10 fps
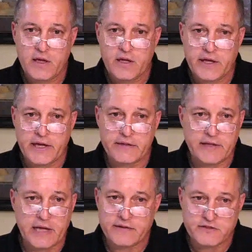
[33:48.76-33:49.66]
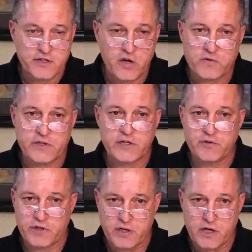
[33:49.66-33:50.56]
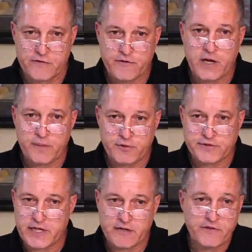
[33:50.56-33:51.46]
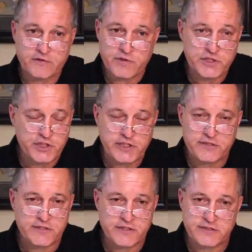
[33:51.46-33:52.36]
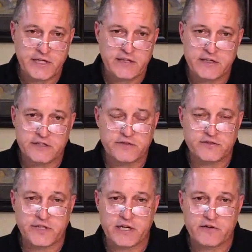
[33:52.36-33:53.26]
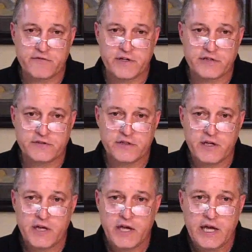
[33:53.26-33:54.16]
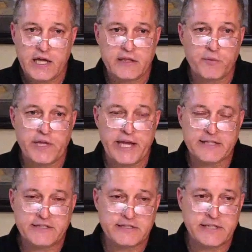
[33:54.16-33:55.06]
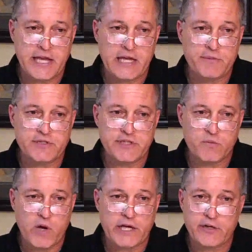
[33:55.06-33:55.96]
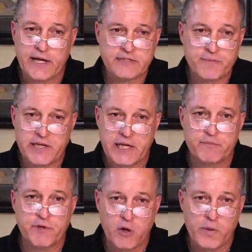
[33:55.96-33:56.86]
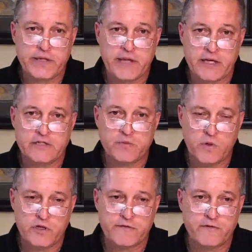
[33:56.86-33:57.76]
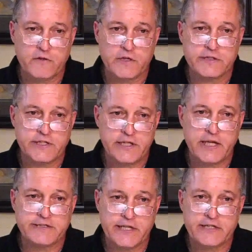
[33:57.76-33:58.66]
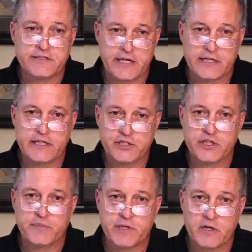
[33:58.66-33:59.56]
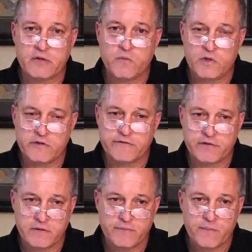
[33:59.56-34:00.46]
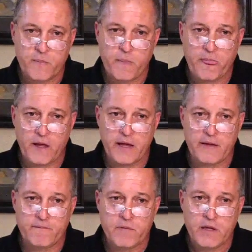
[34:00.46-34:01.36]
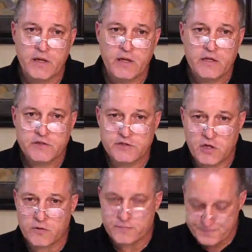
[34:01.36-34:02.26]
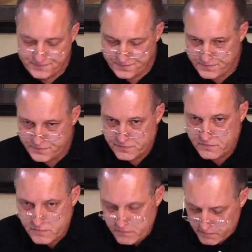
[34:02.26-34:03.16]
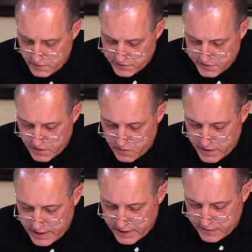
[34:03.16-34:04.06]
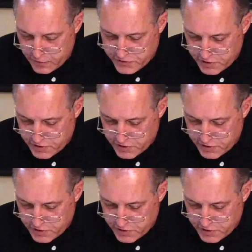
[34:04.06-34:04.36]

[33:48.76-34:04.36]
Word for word: Okay, not this goat that you're going to offer. I'm your sacrifice. Only Jesus can say that he's our sacrifice. And then when they asked his name, he said, Why do you ask my name, knowing that it's wonderful? And didn't Isaiah said, He shall be called wonderful? Okay? So, so uh, those are